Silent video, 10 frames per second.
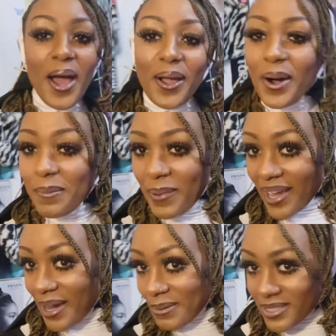go
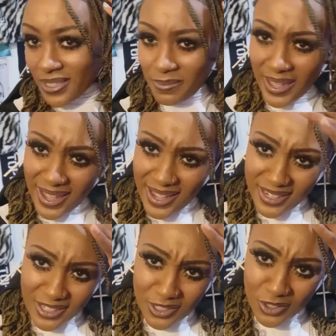pick up some
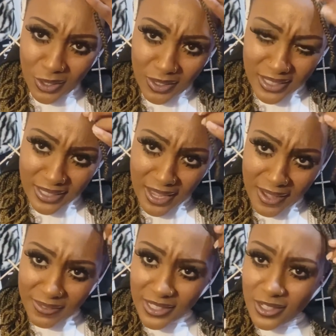edge control
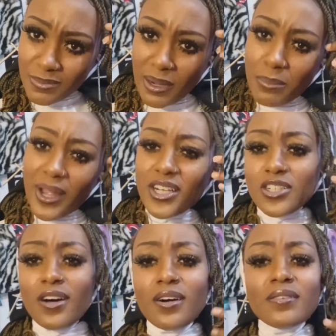stuff. Excuse my braids,
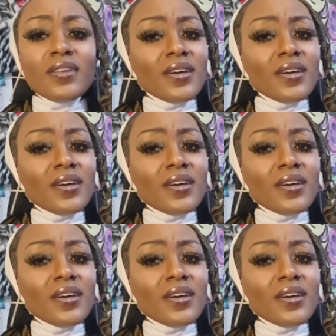y'all.